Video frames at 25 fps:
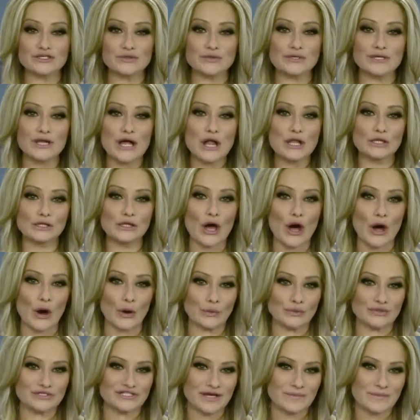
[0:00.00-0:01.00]
do it
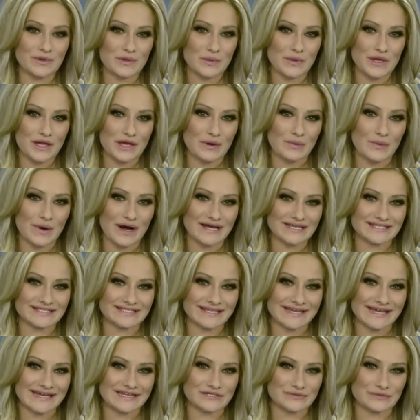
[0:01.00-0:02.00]
alone. WENY's
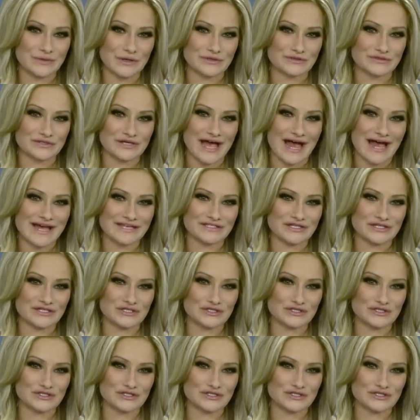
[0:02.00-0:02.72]
Leanne DeRosa has a